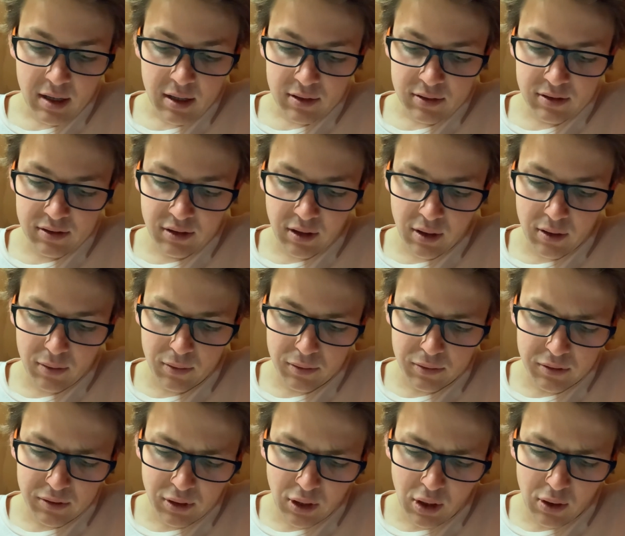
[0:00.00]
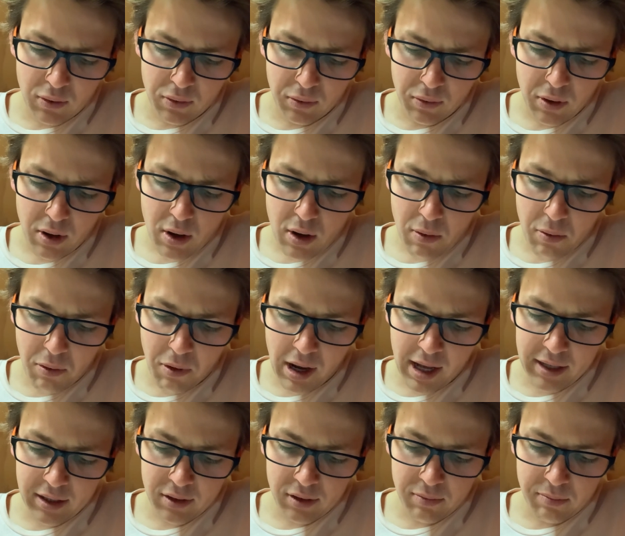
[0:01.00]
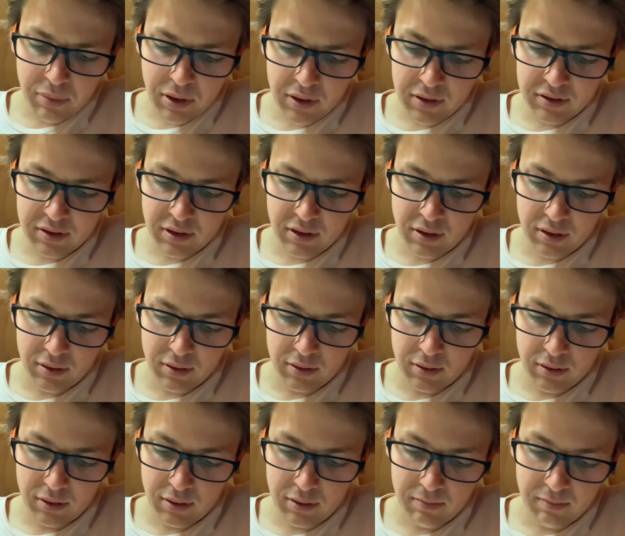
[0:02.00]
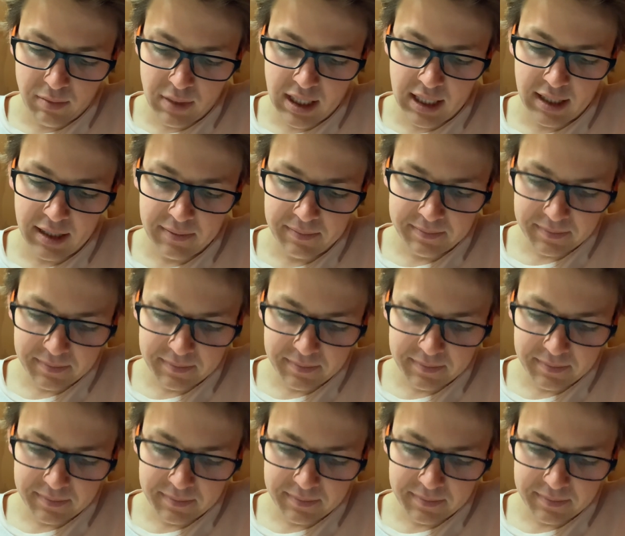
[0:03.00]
"Saul, Saul, why do you persecute me?"